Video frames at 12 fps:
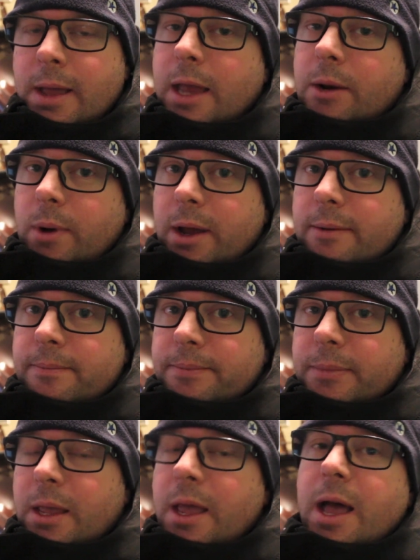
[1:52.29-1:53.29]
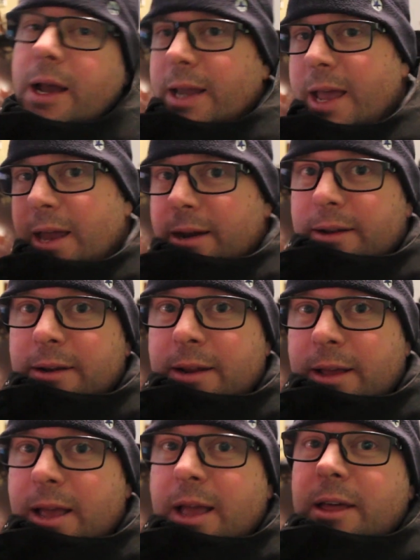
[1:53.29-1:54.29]
Anyway, again,
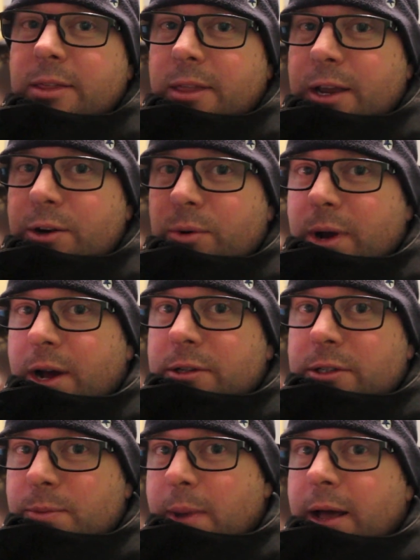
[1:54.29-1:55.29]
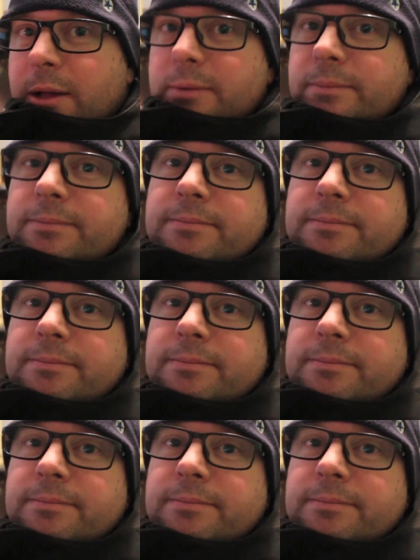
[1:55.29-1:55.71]
they do not smell.